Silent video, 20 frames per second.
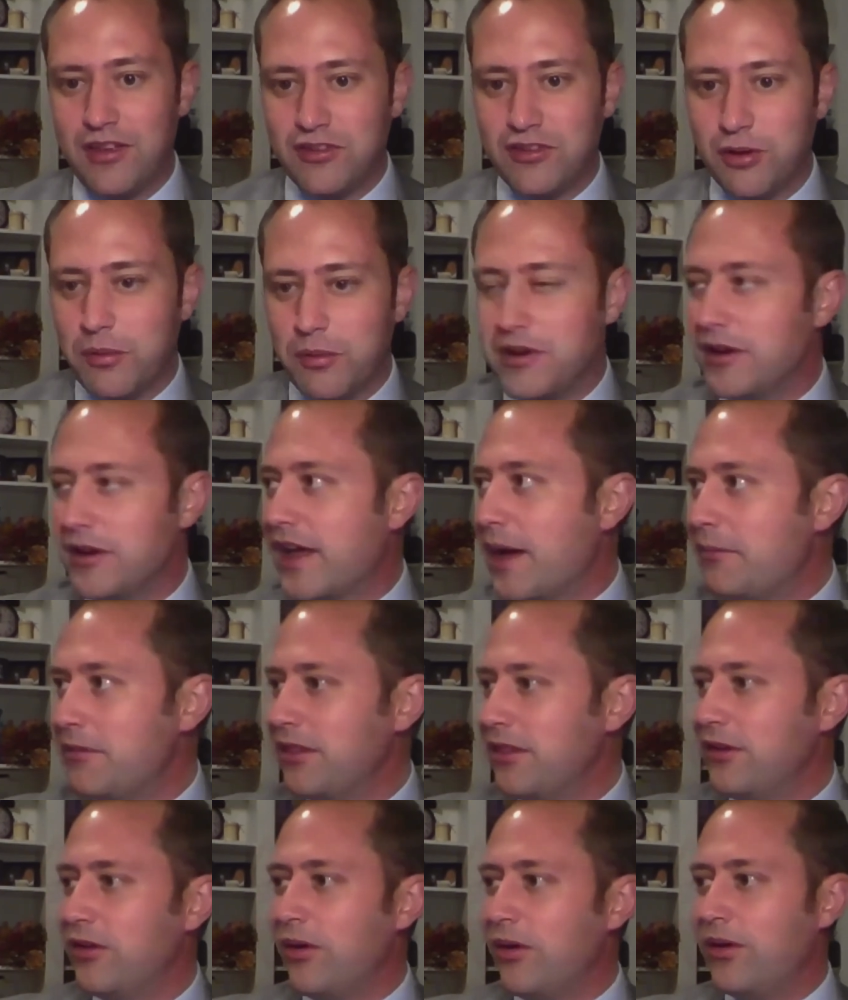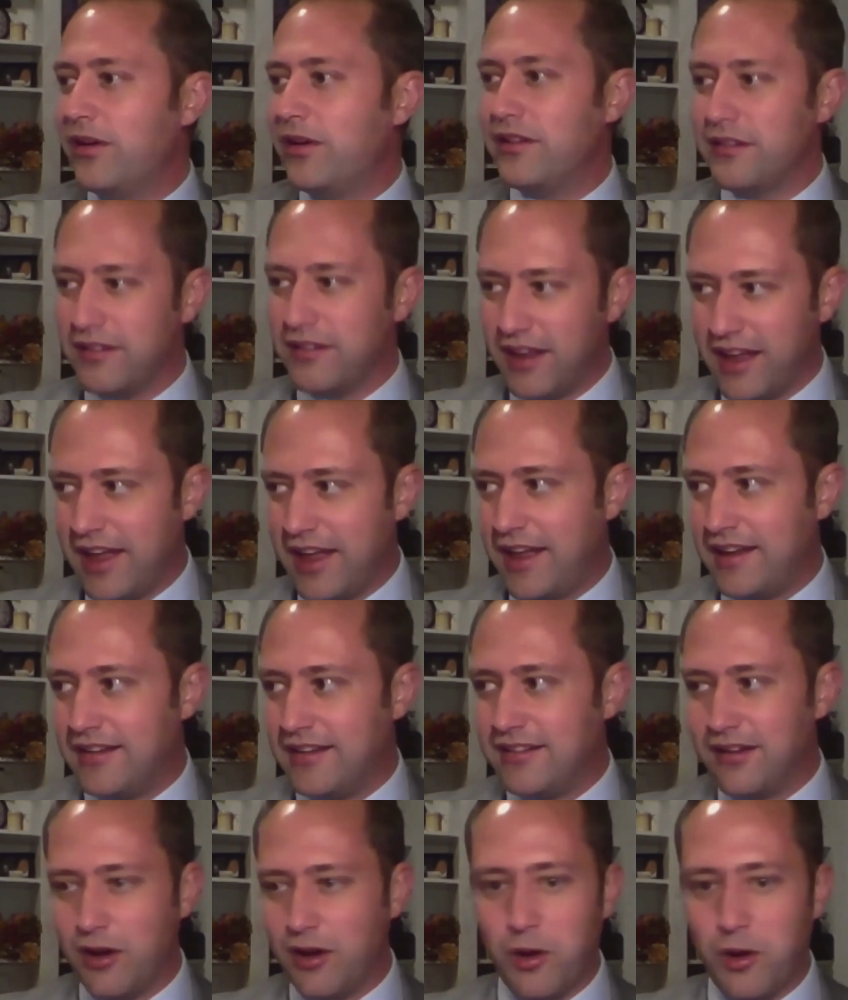So when you come to the door
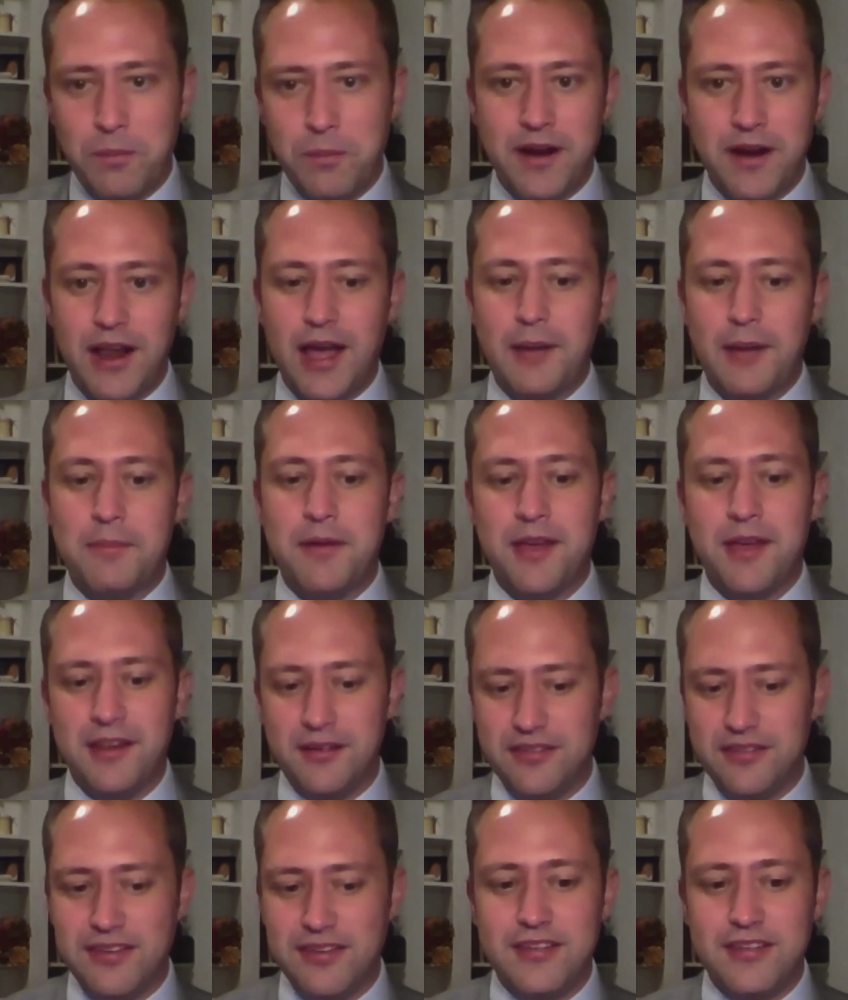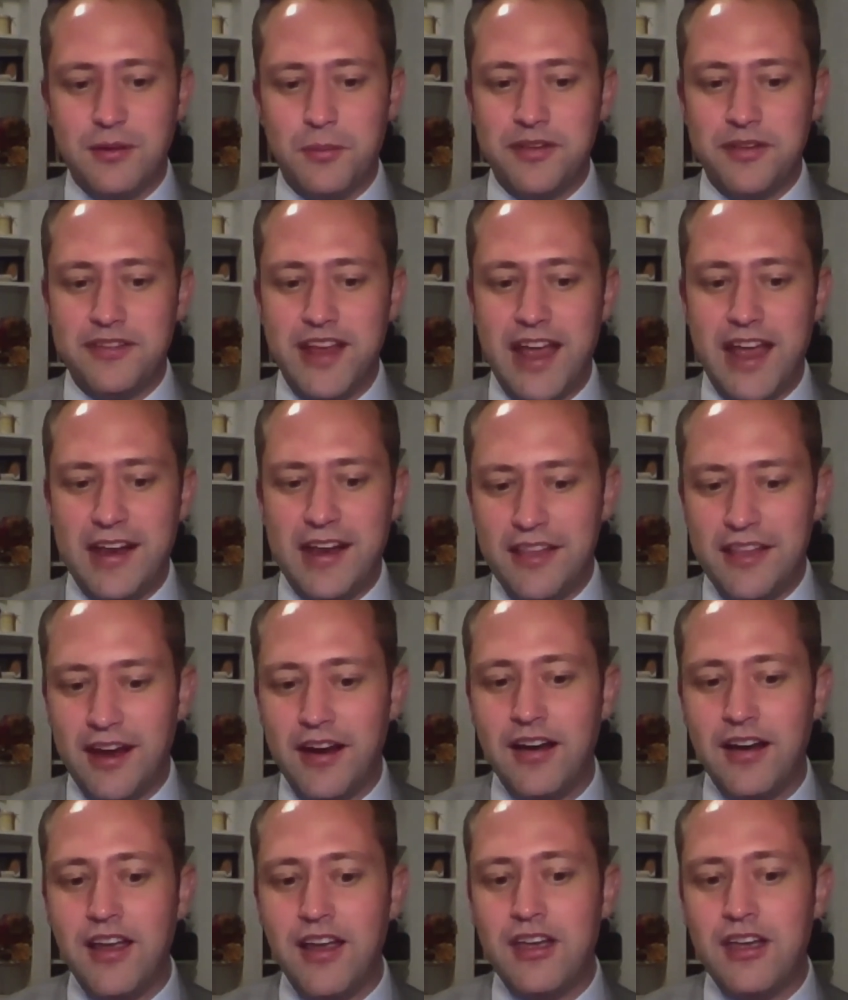and open it up and you see someone standing
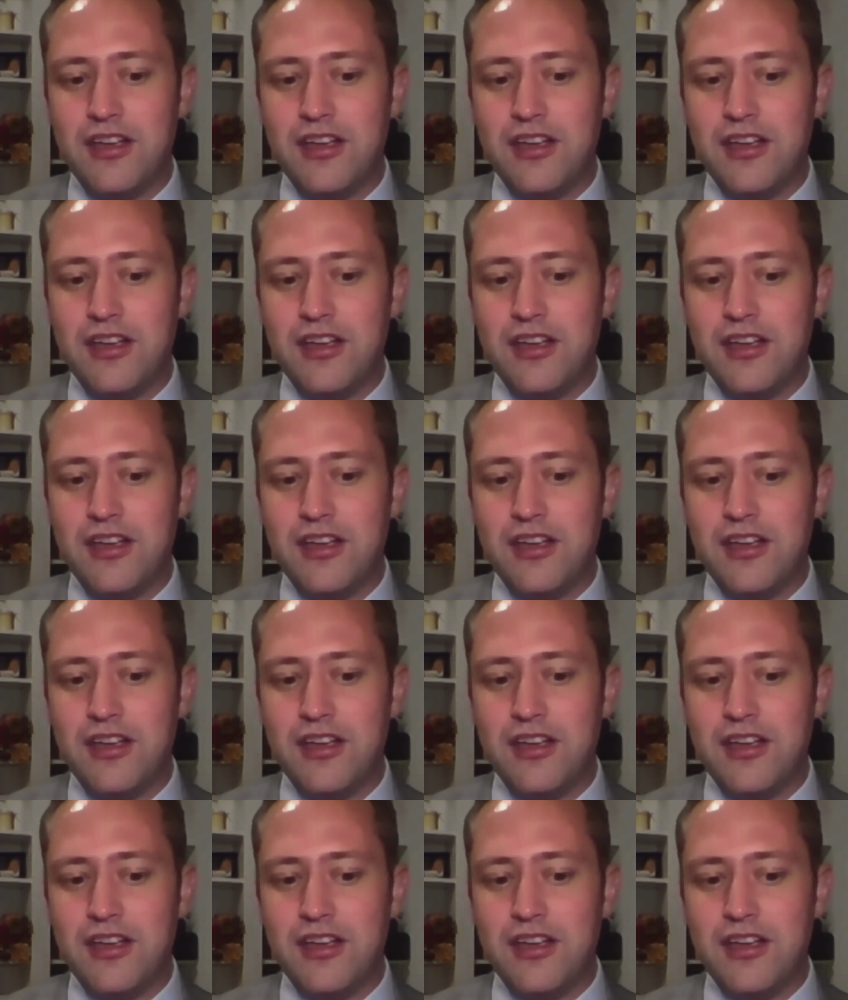there,